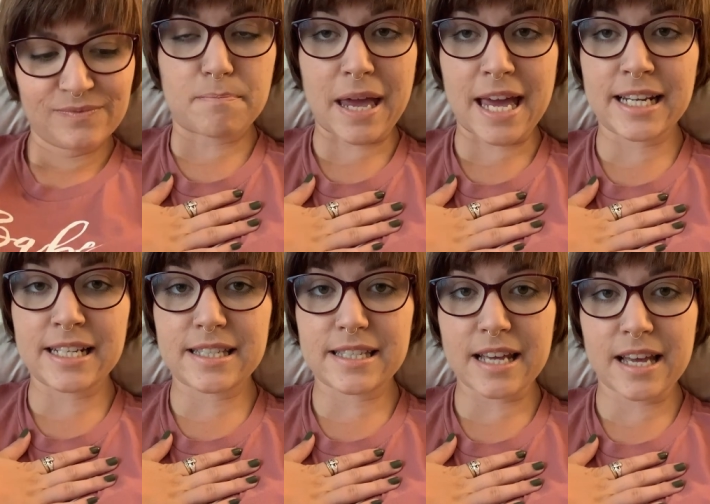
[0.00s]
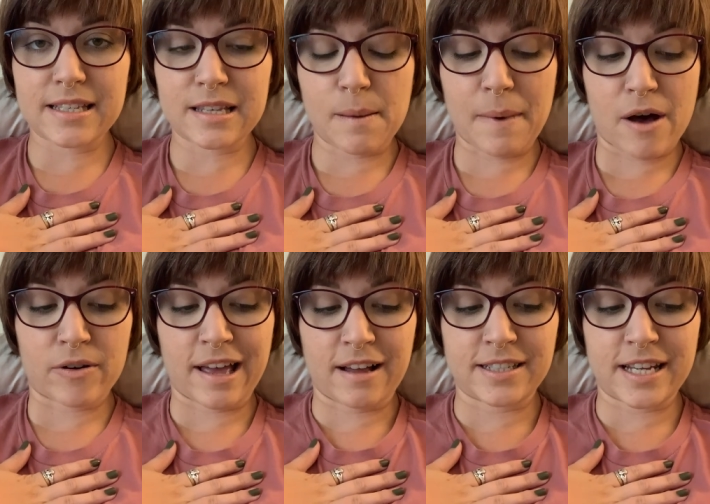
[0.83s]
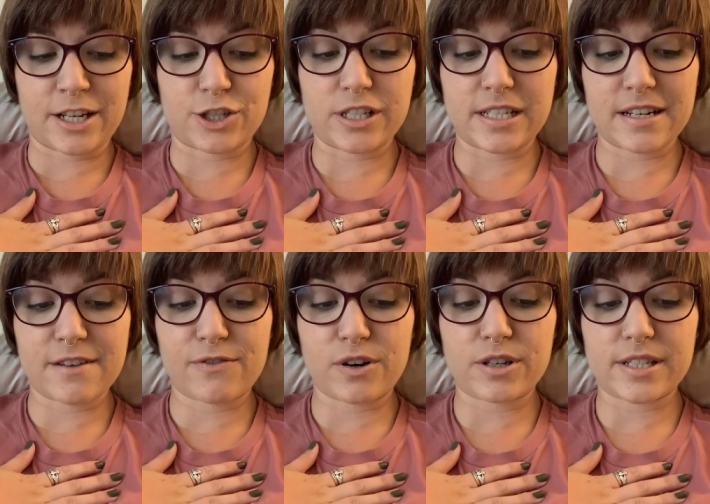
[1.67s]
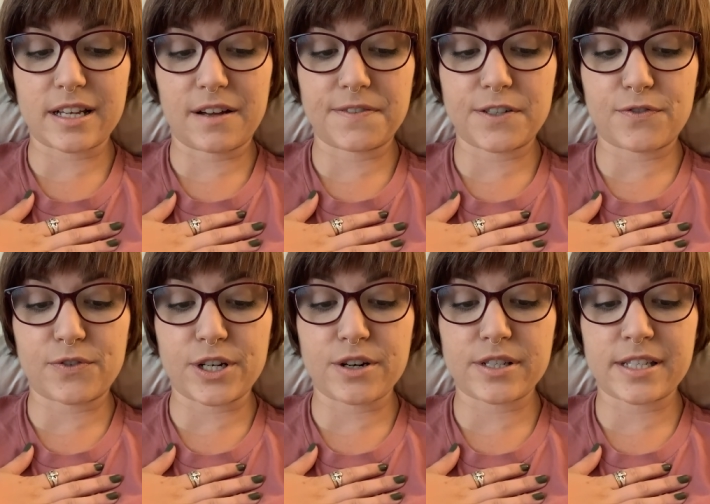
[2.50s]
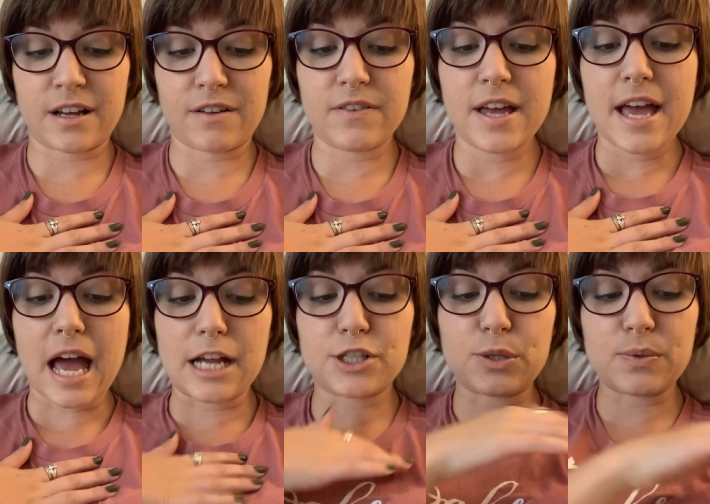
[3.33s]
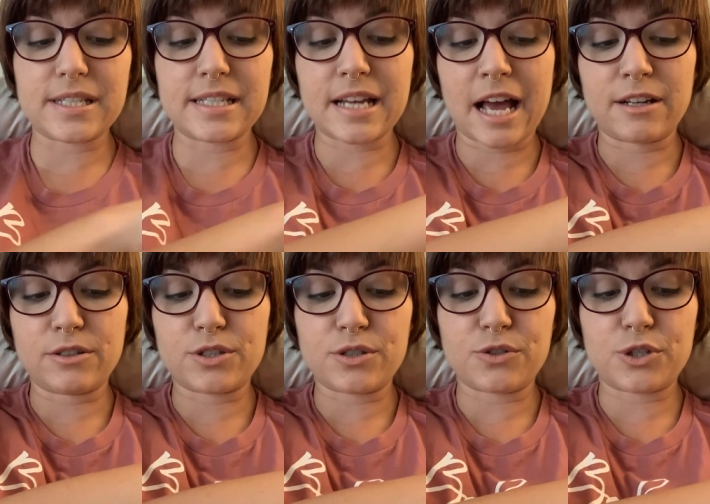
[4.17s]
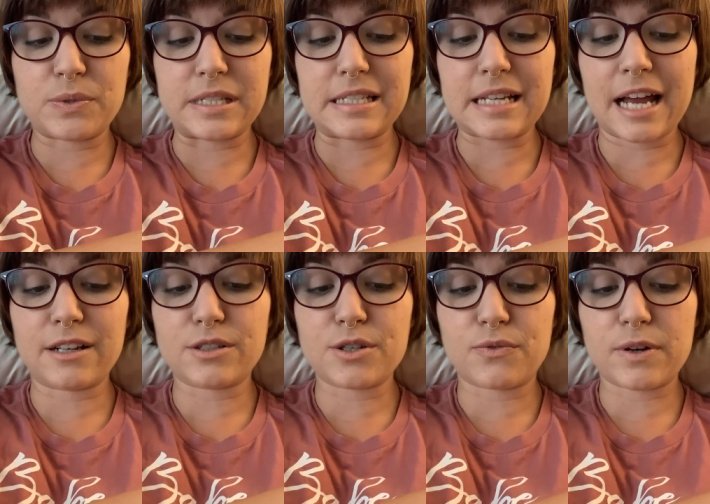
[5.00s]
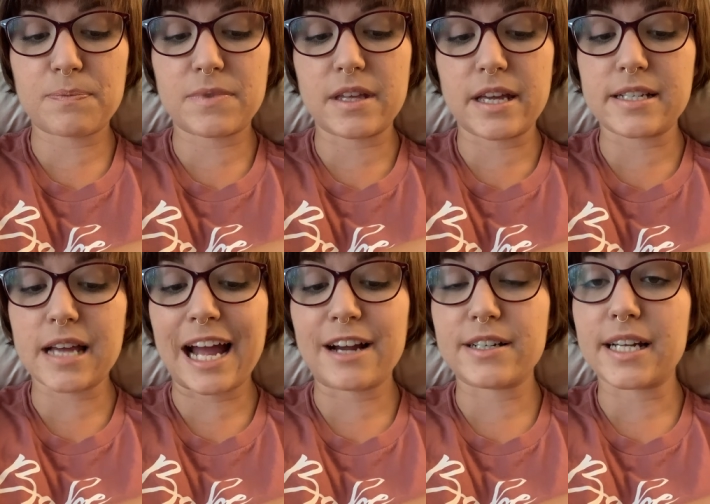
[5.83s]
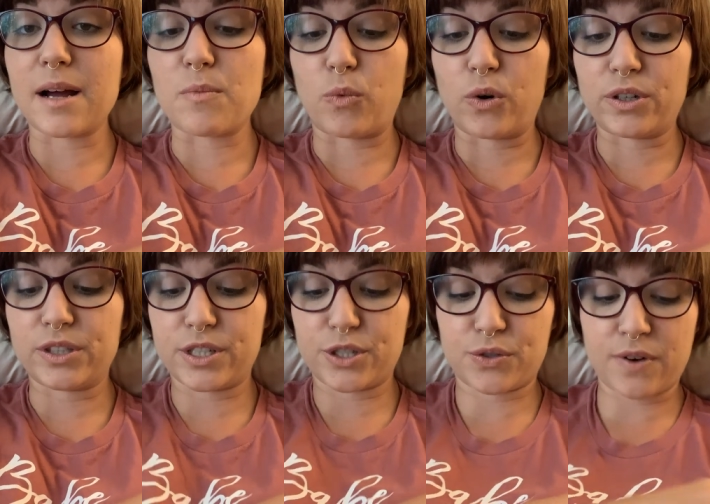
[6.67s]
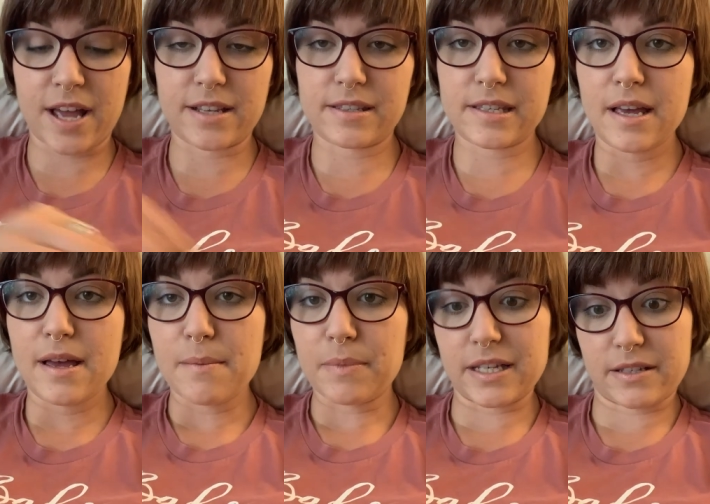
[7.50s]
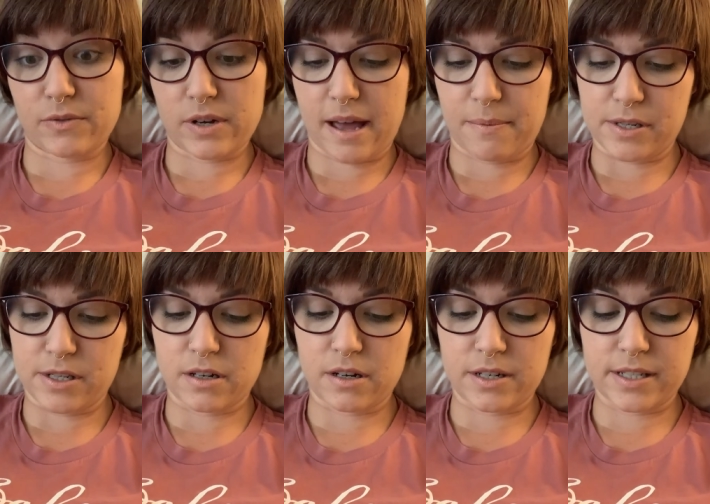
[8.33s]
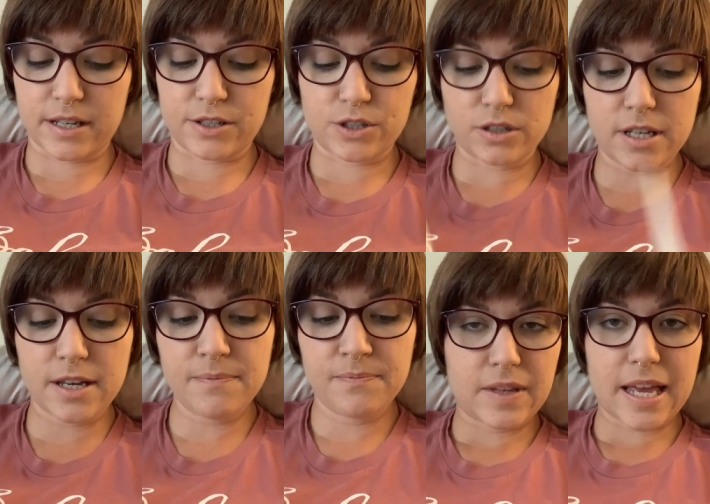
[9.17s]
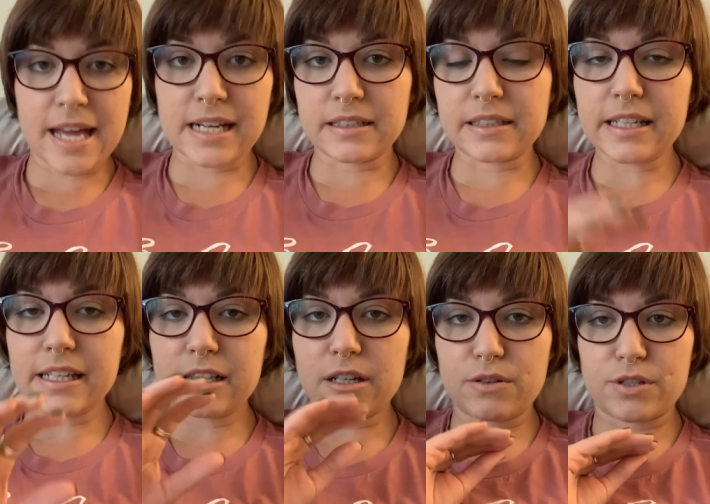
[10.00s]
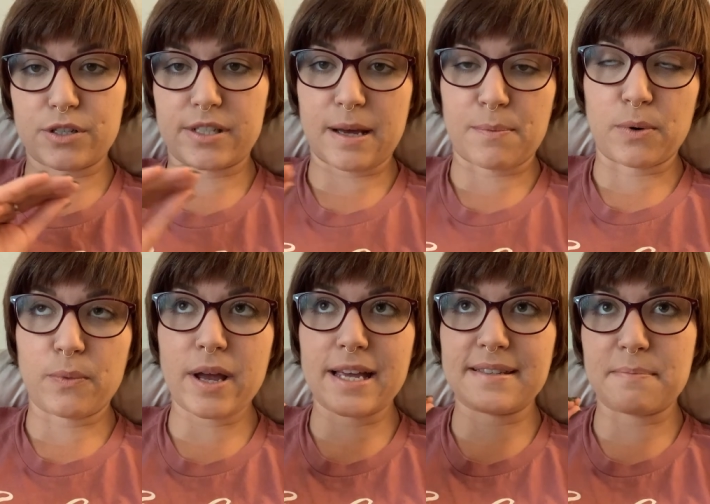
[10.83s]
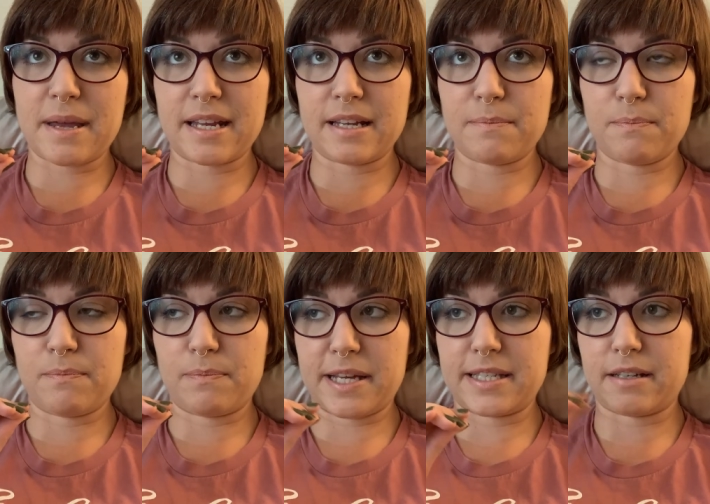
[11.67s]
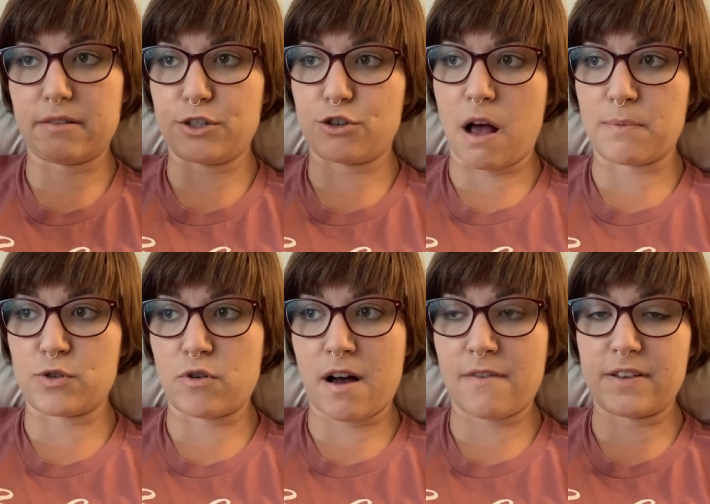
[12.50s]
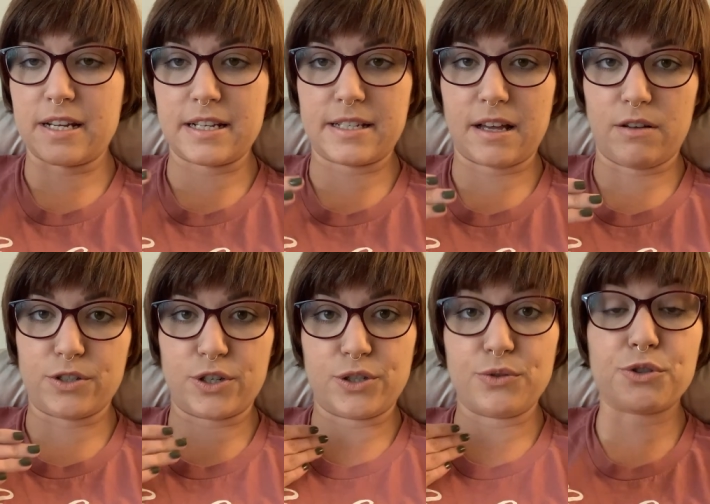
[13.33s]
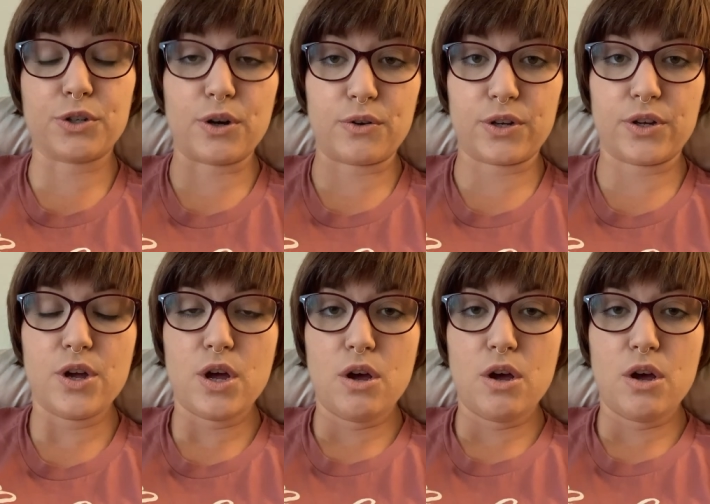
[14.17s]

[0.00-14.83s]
Manon says about Kaltain, she did it for herself to free herself, and she was entitled to. She was entitled to rip the entire damn world to shreds because of what happened to her, essentially. And Elide goes her separate ways. Manon basically drops her off and tells her you should go to